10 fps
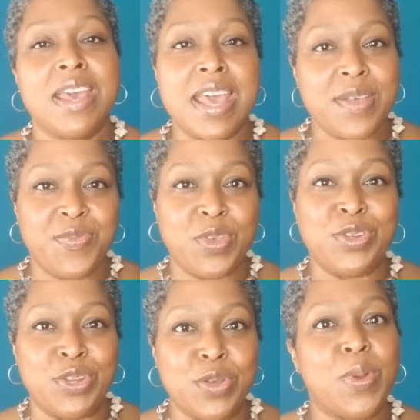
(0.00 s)
If you
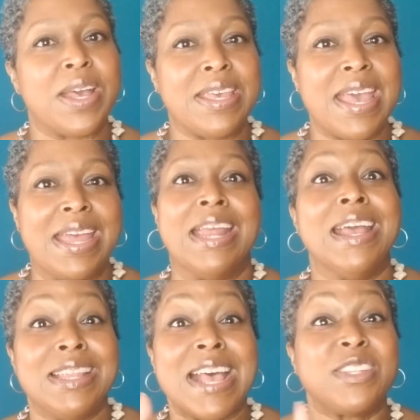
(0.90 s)
do, again,
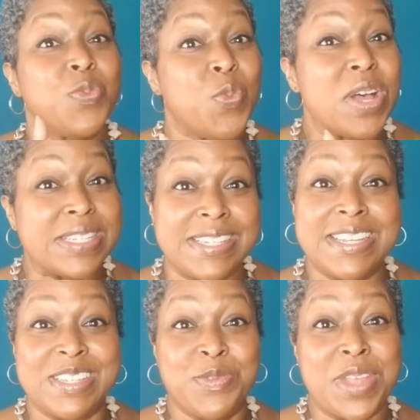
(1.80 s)
that's one
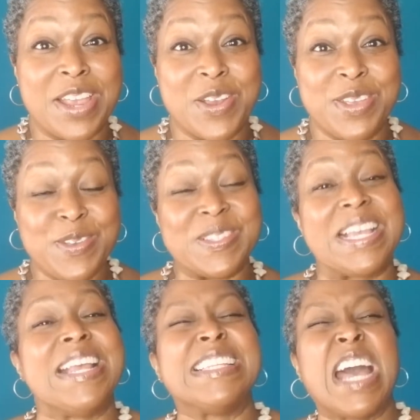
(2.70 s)
system that you're
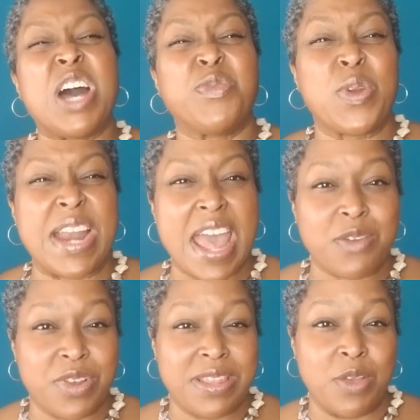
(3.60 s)
using that's covering
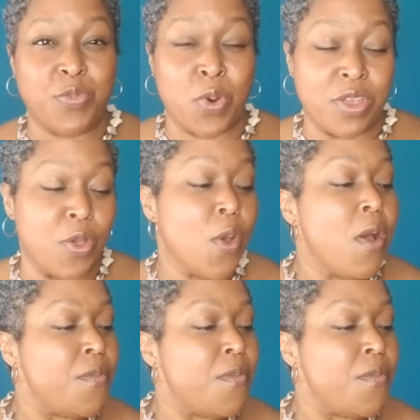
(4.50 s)
everything for you.